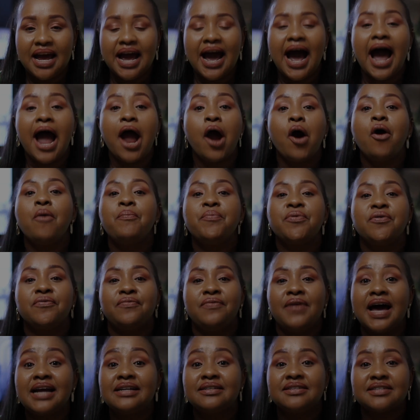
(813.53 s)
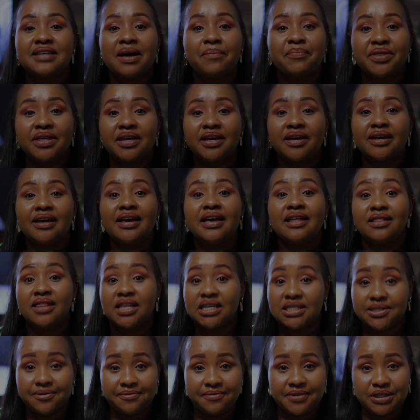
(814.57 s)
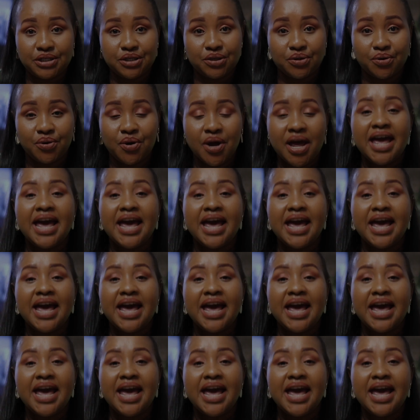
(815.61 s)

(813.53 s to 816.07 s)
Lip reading: I hope you've learned something in this video.